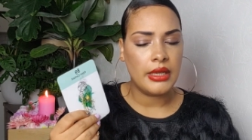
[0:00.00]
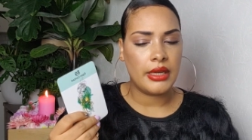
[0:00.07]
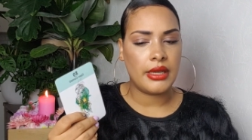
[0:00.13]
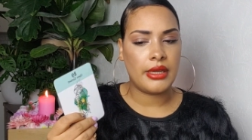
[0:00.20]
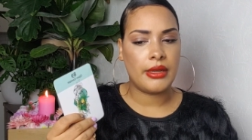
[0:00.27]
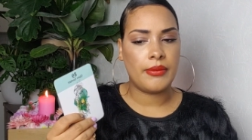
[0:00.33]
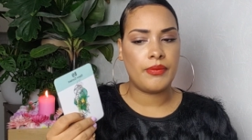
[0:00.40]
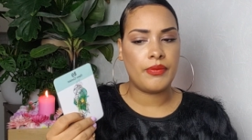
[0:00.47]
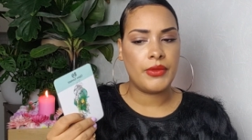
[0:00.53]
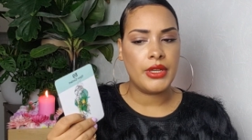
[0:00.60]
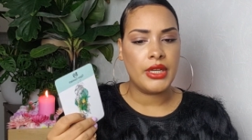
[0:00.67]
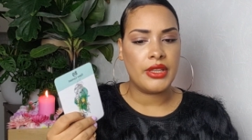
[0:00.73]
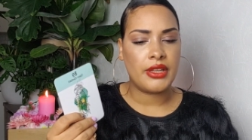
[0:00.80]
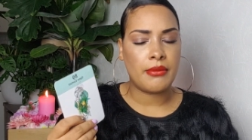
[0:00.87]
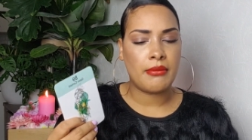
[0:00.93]
um,
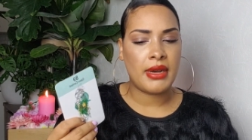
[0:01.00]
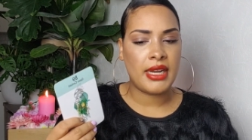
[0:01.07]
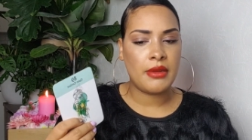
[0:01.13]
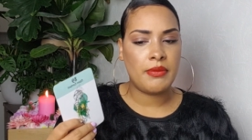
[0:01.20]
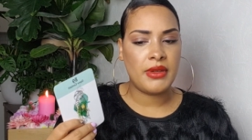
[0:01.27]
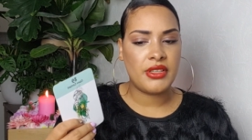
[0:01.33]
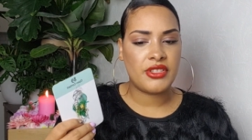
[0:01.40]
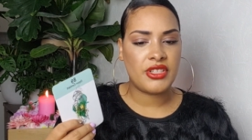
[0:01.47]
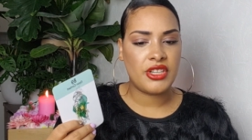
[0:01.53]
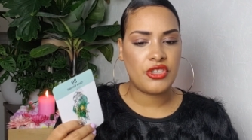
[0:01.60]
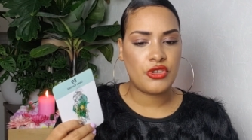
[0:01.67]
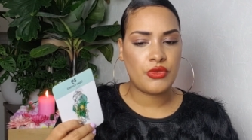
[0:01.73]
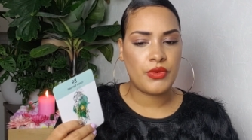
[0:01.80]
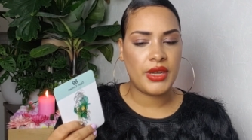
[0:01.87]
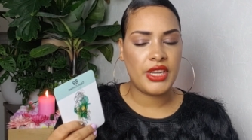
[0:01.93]
there might be a
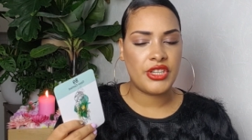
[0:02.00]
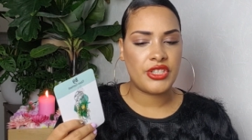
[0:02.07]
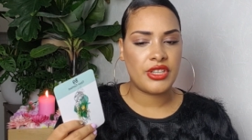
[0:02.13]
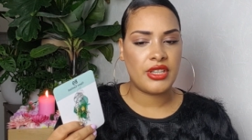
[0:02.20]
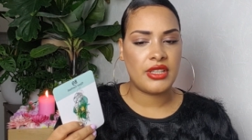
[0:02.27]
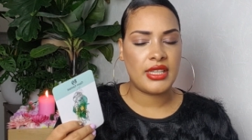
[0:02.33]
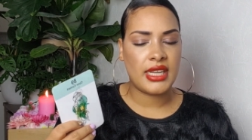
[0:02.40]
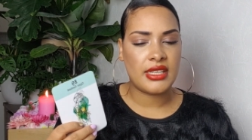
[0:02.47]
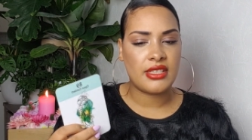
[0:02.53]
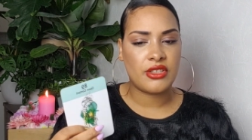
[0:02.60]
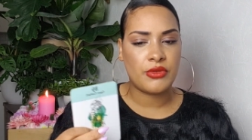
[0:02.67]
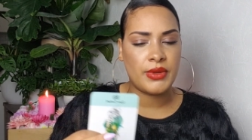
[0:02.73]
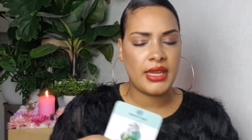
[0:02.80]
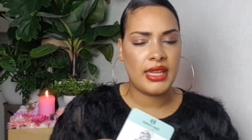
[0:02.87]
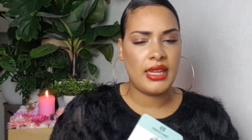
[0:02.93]
situation that's
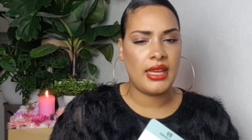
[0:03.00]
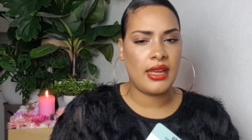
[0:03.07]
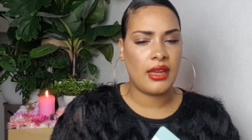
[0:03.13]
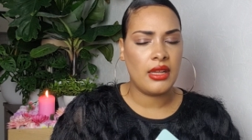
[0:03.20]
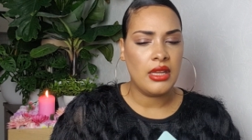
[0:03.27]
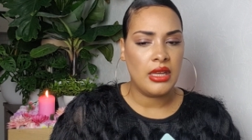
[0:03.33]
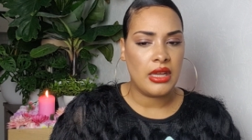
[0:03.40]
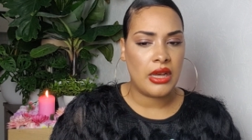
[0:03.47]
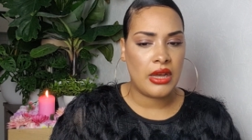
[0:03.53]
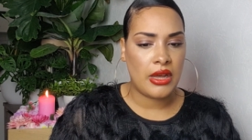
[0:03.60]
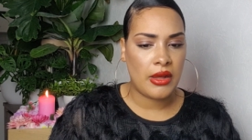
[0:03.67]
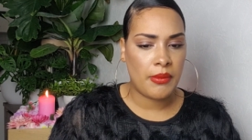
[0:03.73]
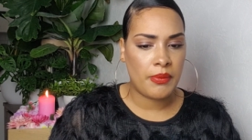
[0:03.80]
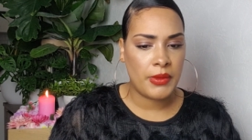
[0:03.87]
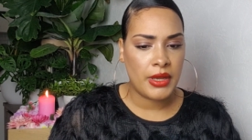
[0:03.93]
creating
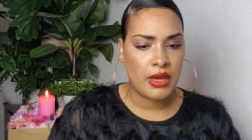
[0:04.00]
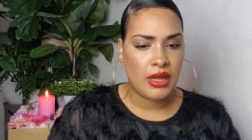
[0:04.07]
um,